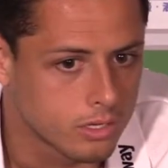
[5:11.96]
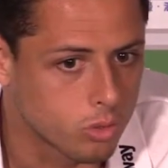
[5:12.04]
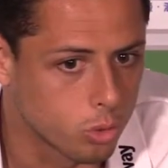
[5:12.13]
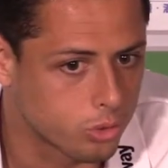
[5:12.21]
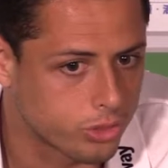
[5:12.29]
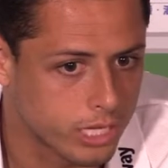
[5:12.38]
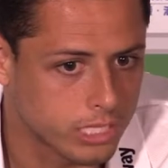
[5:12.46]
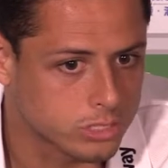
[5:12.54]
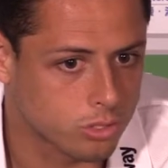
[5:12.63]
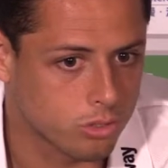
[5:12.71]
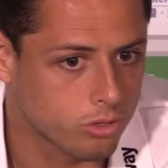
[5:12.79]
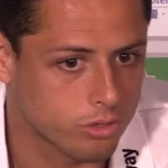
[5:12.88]
good
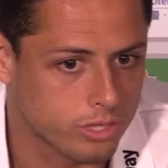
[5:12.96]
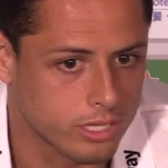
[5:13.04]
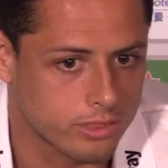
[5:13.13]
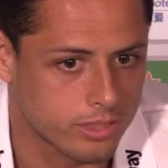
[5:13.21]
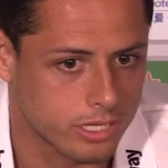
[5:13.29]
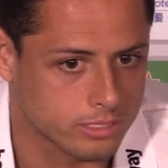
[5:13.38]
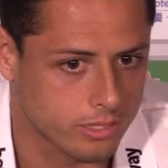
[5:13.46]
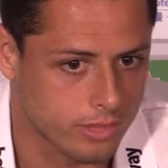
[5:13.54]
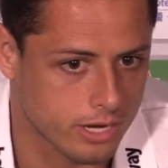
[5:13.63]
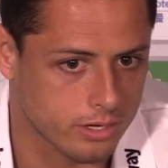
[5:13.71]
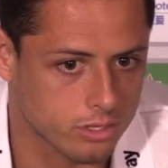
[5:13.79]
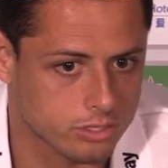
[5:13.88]
things or the things that
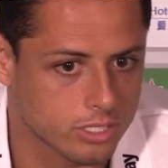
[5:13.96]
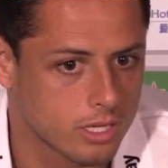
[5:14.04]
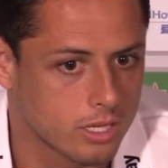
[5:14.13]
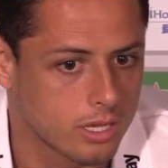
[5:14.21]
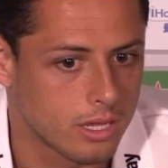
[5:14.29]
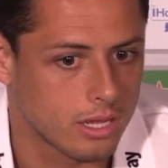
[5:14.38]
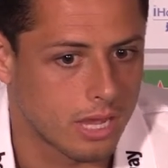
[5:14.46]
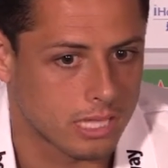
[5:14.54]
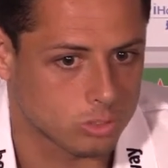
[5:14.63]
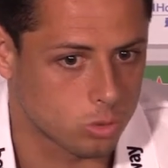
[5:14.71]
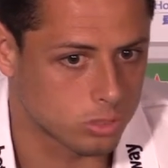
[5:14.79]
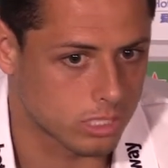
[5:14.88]
they are not uh,
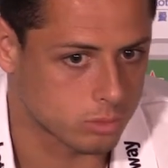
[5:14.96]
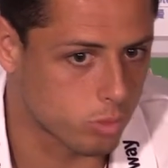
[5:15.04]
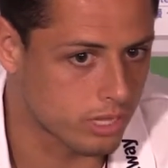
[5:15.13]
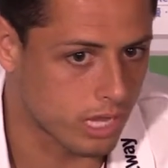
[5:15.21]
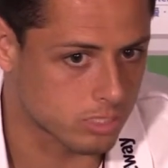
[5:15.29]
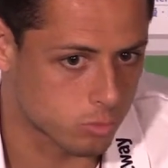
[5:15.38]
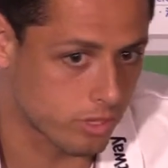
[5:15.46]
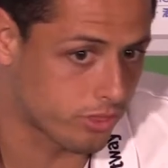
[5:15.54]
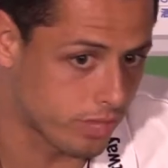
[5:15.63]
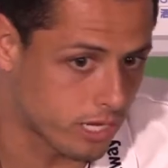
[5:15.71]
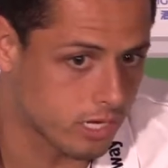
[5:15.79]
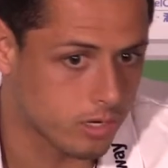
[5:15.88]
as good as we as we
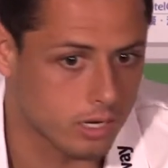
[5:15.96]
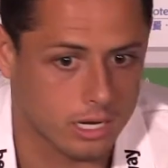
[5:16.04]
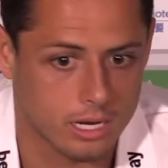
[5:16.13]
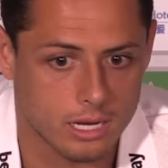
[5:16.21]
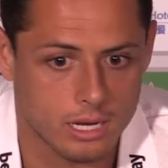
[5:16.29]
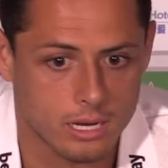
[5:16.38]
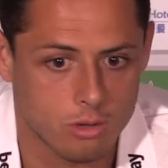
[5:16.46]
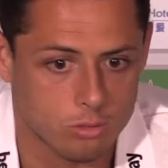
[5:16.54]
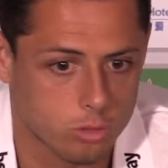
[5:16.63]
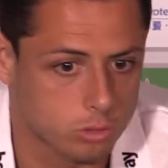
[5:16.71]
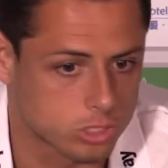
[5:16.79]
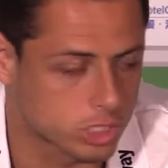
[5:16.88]
think, uh,
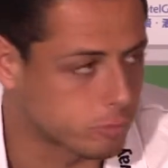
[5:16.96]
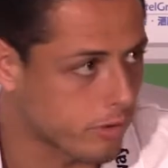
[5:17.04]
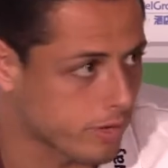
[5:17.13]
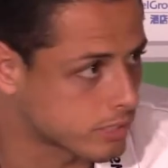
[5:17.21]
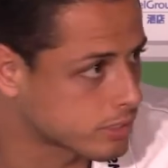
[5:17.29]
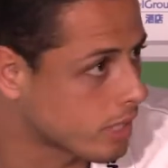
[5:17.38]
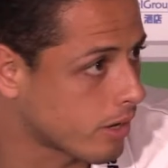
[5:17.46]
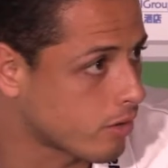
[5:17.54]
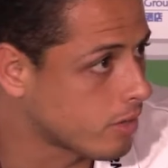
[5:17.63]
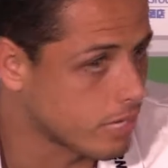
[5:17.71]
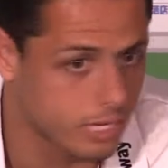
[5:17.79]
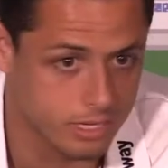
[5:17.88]
or those experiences are
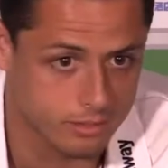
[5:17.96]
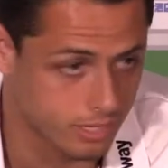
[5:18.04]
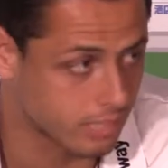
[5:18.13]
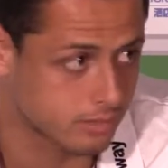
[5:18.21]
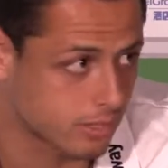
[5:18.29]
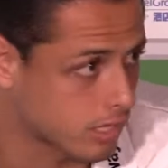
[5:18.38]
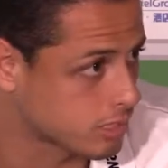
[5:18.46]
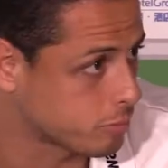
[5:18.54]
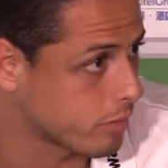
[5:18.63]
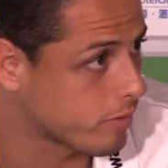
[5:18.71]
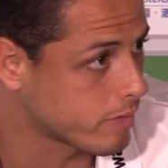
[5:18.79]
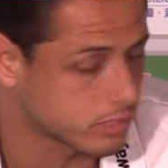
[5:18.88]
only that, the
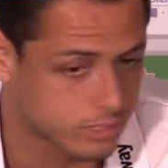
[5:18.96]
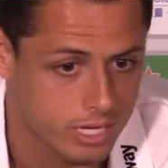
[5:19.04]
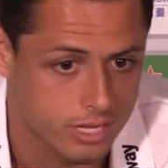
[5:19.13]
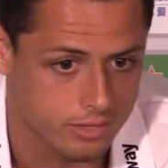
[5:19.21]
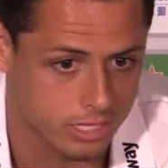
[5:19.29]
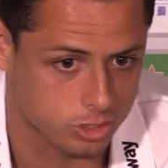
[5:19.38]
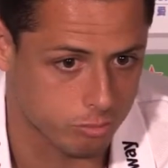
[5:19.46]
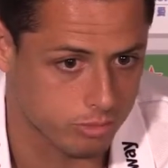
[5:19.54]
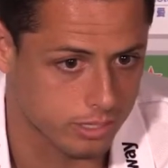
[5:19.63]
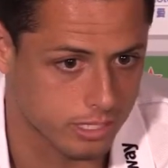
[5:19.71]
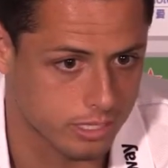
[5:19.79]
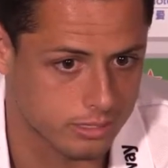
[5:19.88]
experience. There's
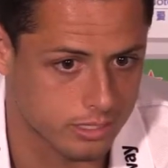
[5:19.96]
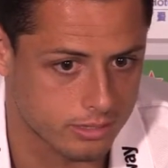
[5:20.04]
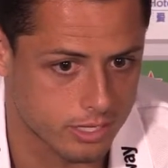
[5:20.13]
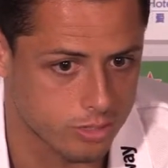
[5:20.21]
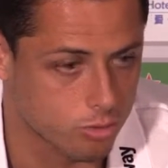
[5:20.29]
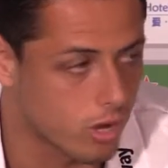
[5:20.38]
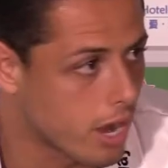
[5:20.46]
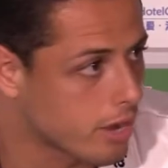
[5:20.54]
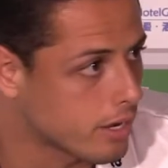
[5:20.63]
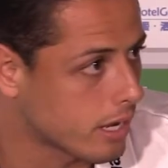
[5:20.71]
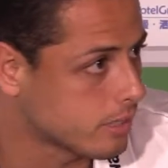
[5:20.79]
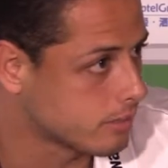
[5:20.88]
something that, that that you
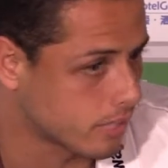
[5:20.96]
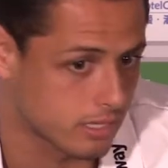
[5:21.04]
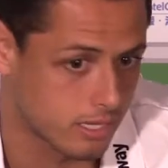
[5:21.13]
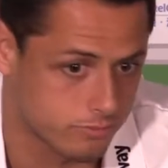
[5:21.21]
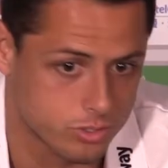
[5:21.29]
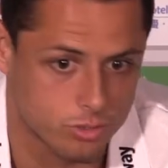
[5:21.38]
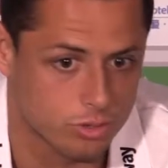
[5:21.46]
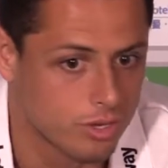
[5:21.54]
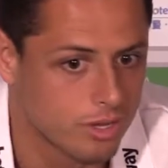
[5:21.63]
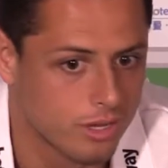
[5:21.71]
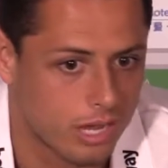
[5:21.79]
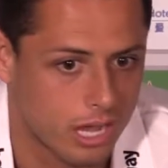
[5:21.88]
learn, and that gives you
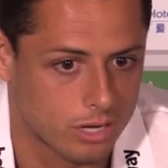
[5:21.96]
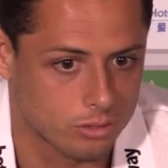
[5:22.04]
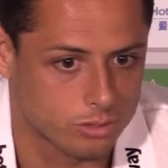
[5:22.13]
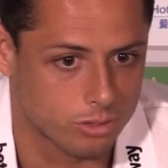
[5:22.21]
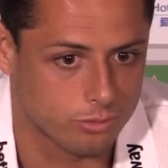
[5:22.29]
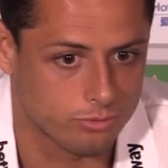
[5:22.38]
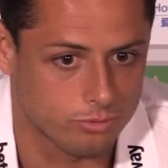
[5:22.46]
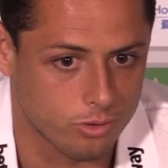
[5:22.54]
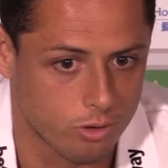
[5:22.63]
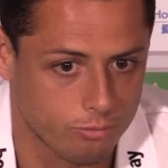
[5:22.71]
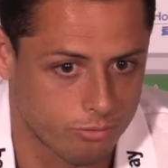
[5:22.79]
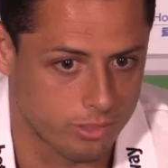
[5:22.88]
a lot of
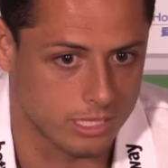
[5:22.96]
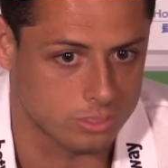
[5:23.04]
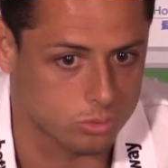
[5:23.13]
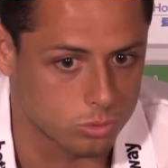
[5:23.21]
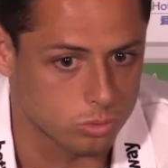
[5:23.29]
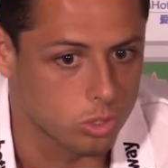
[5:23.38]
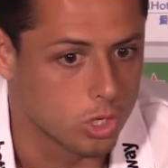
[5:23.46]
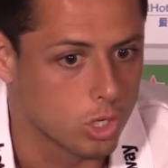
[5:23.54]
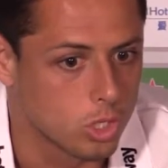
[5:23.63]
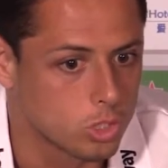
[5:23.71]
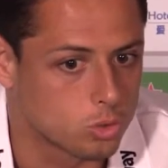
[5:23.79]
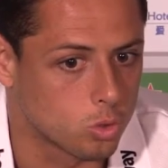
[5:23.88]
of things to
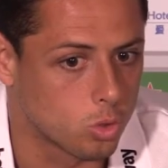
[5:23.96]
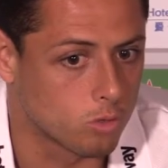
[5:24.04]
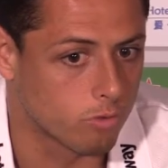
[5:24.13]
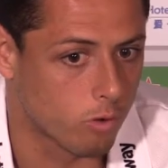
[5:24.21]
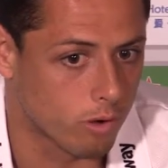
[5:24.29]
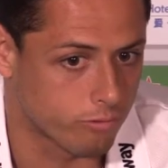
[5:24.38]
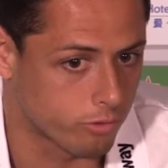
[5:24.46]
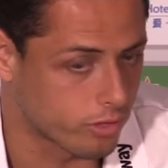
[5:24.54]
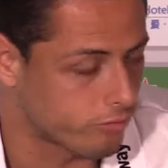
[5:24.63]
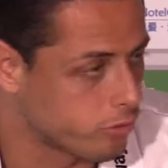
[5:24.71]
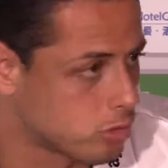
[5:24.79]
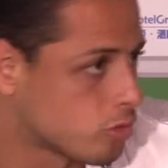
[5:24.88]
to look forward for
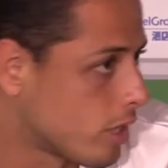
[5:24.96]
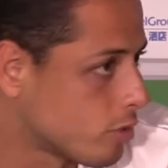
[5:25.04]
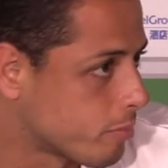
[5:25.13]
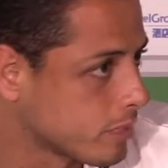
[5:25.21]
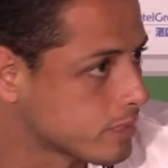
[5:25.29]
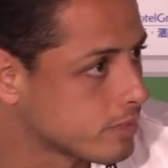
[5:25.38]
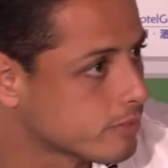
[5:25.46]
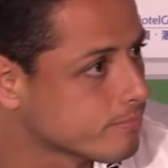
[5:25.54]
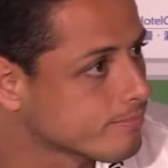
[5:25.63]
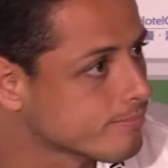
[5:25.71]
the future and your present.